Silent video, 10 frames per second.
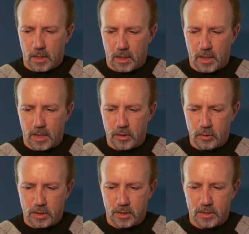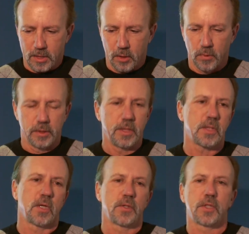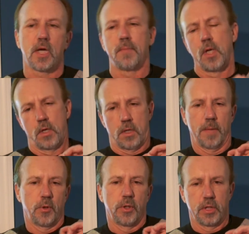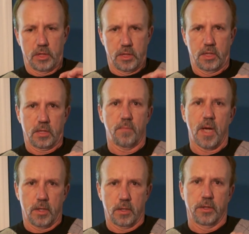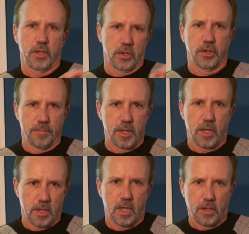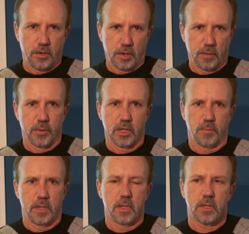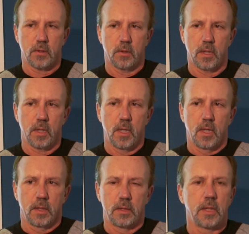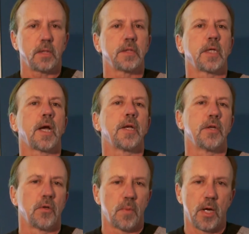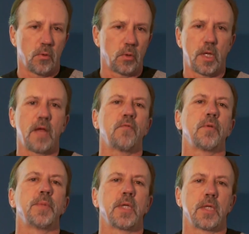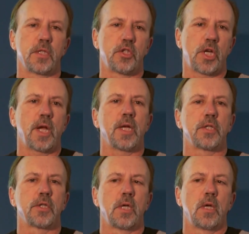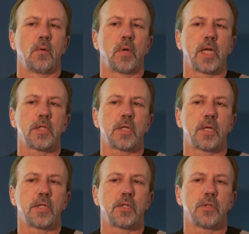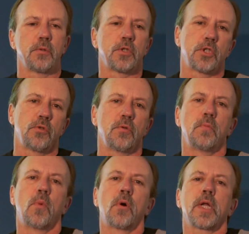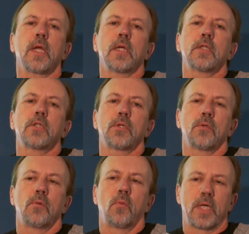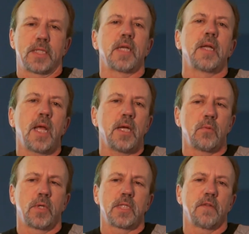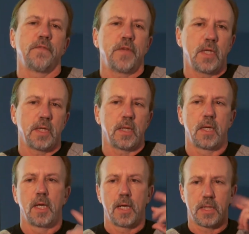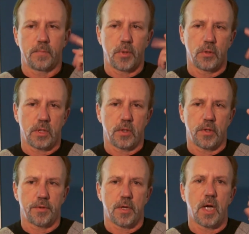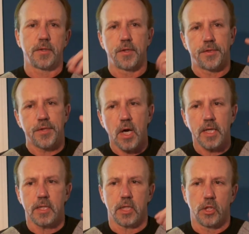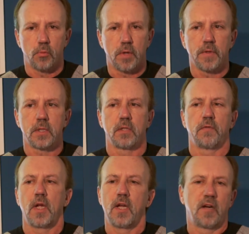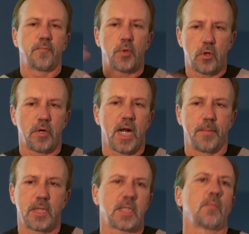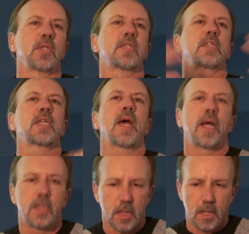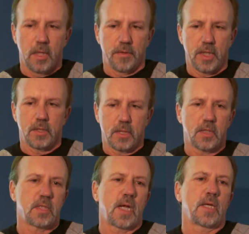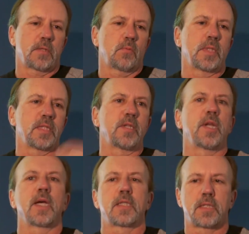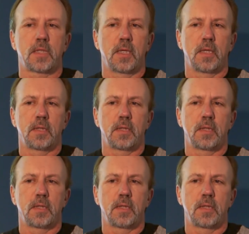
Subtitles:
I used to say to Elise all the time, I'm going to systematically eliminate anything that brings me discord. Little did I know my whole life would begin to change when I started to tune more into what is innate, what is the feeling, as opposed to the thought. The thought is a derivative of programming. Someone said that success was this.